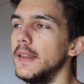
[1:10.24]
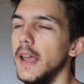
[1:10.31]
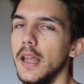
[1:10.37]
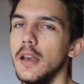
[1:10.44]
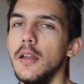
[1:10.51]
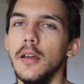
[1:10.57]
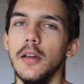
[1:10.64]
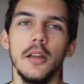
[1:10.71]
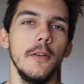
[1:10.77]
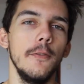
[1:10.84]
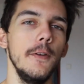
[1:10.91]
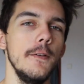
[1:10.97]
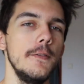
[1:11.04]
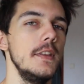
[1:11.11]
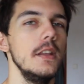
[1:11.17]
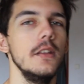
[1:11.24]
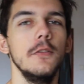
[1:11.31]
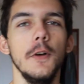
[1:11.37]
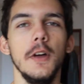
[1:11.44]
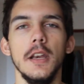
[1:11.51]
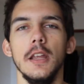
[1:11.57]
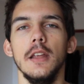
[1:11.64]
10, 15,
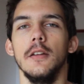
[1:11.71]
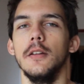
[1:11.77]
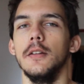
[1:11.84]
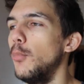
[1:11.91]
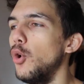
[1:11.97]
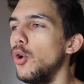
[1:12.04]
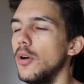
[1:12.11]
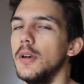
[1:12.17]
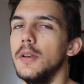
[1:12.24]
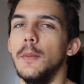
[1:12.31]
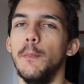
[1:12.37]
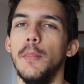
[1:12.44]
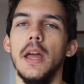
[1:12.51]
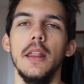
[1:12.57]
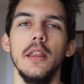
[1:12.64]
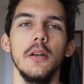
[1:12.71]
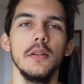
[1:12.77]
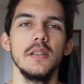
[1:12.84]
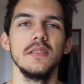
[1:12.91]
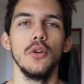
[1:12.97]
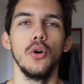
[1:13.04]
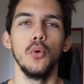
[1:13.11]
20, more the better,
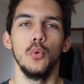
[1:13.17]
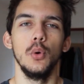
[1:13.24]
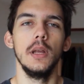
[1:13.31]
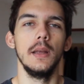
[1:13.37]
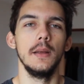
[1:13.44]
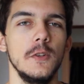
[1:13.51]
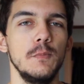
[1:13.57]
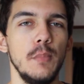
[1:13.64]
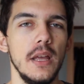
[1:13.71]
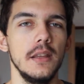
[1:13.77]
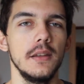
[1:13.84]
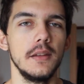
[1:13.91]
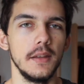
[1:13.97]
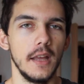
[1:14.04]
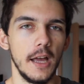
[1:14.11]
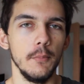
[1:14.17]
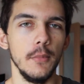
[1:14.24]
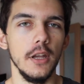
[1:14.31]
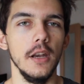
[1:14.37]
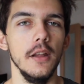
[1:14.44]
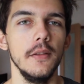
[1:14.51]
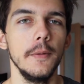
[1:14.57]
so spend time
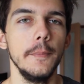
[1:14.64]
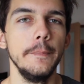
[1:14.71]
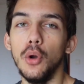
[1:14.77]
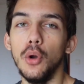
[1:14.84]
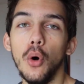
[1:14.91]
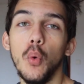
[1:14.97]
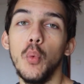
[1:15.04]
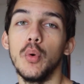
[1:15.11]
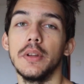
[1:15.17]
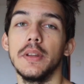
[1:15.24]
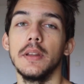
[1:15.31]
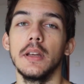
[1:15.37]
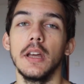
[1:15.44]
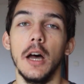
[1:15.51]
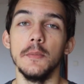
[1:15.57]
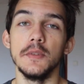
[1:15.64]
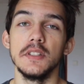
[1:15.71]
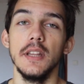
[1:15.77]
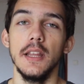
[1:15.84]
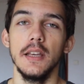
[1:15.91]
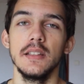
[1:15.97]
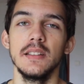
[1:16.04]
in it. know what
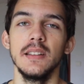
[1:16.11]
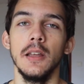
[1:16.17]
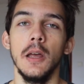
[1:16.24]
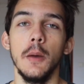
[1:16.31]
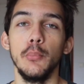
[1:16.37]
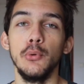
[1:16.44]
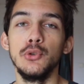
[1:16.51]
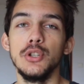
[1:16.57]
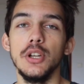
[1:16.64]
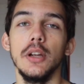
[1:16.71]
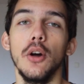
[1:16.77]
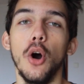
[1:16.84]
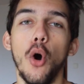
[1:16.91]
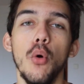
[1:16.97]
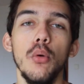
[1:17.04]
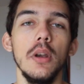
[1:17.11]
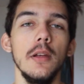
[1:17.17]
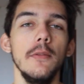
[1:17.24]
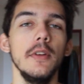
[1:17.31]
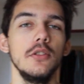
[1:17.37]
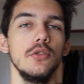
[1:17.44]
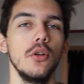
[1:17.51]
comes next, pushing only
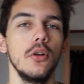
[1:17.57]
with